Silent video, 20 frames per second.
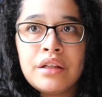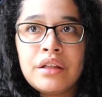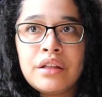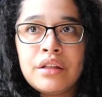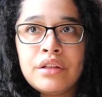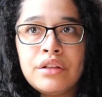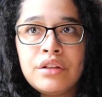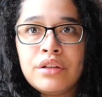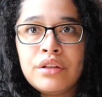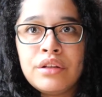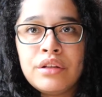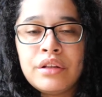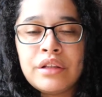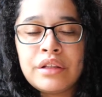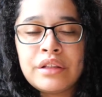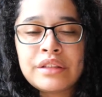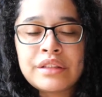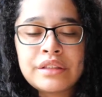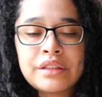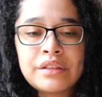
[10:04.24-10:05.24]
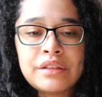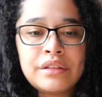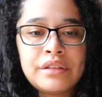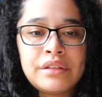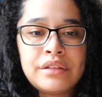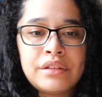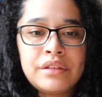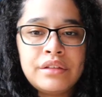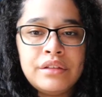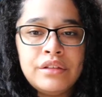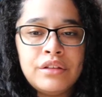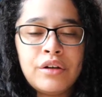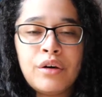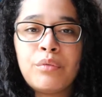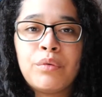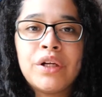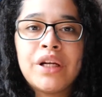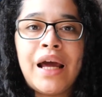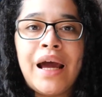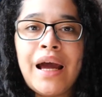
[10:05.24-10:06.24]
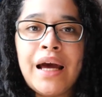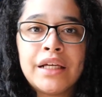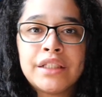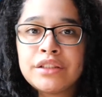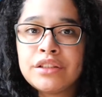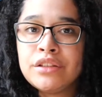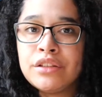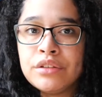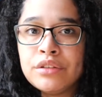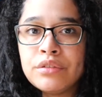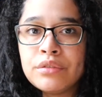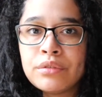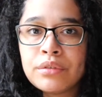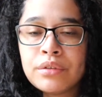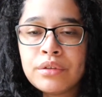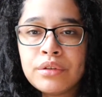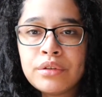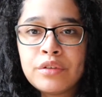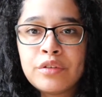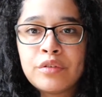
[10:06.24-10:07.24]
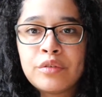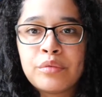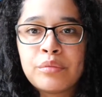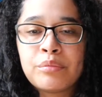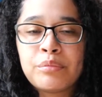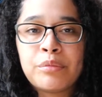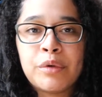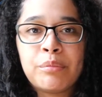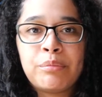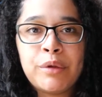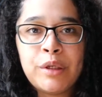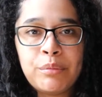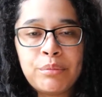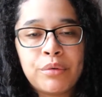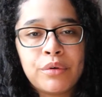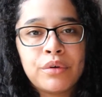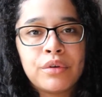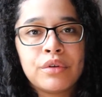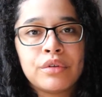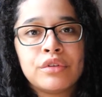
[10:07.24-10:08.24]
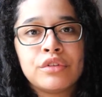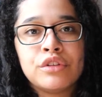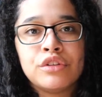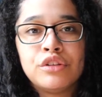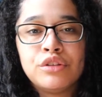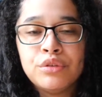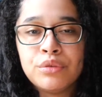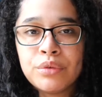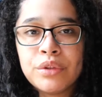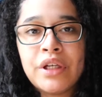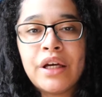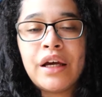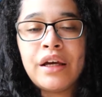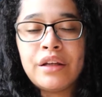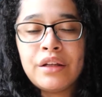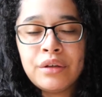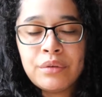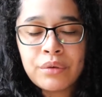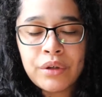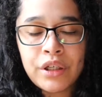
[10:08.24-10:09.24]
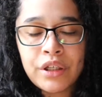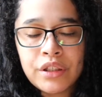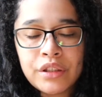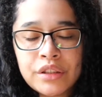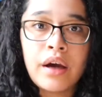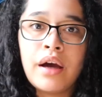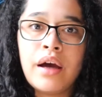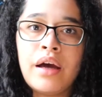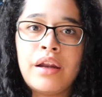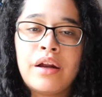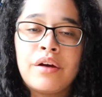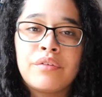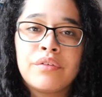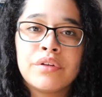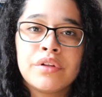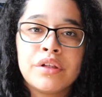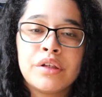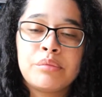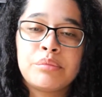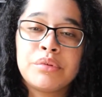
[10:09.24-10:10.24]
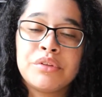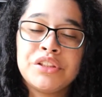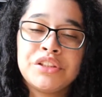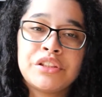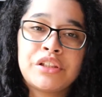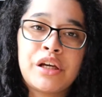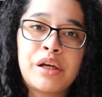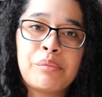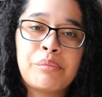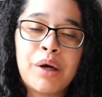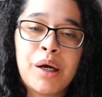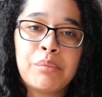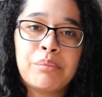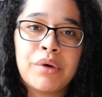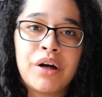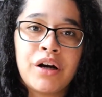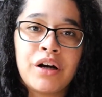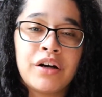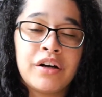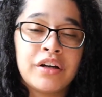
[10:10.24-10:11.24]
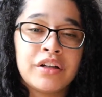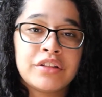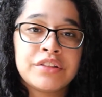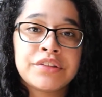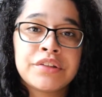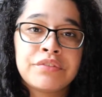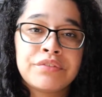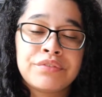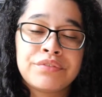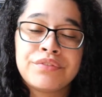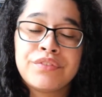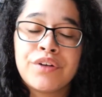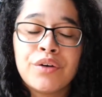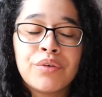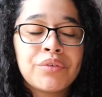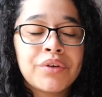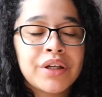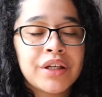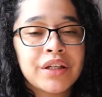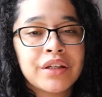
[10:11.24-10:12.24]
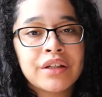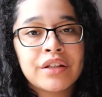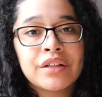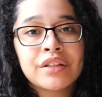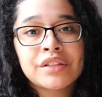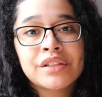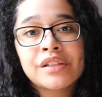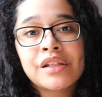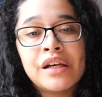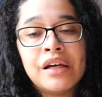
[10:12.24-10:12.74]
it's no one has to, but people do it anyways. And I really appreciate my mods, Focus,